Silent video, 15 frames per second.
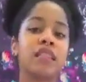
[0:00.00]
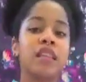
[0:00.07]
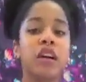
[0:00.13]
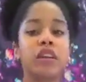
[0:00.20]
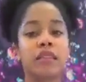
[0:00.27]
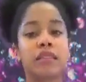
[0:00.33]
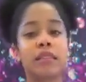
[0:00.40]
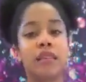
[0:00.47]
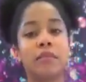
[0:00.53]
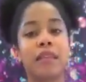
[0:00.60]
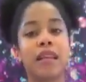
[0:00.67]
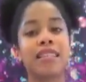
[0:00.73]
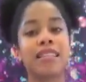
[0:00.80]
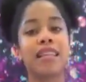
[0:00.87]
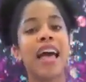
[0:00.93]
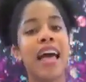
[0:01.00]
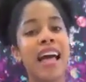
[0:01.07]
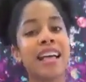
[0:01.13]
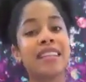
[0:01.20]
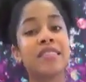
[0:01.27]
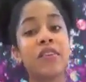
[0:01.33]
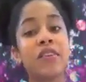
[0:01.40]
younger siblings.
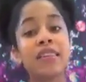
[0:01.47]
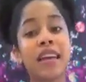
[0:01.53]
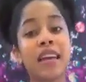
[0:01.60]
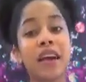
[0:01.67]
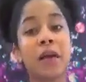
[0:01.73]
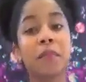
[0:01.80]
As long as they